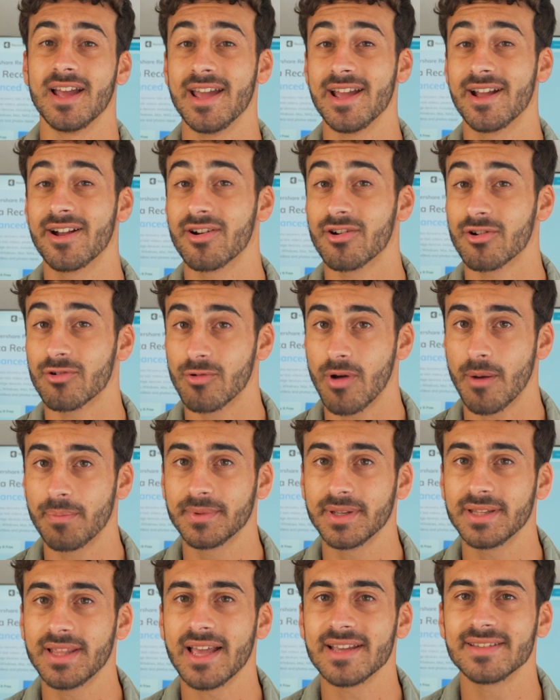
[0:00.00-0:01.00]
A
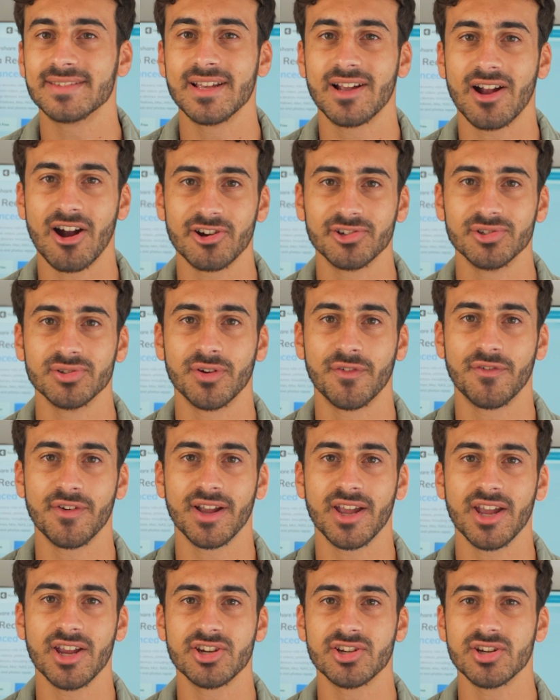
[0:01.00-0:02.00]
corrupted S D card
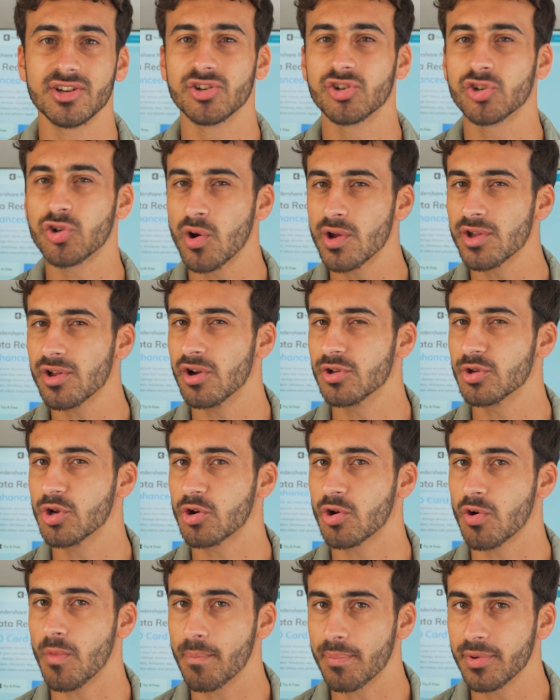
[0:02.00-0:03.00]
notification showing on your
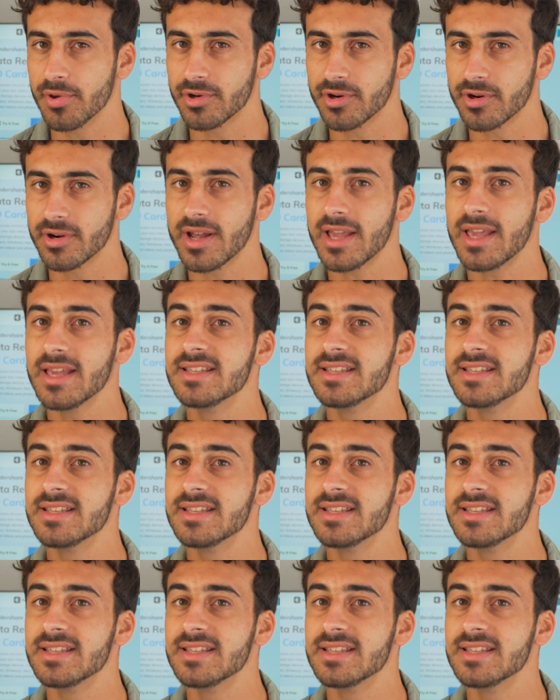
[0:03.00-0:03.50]
computer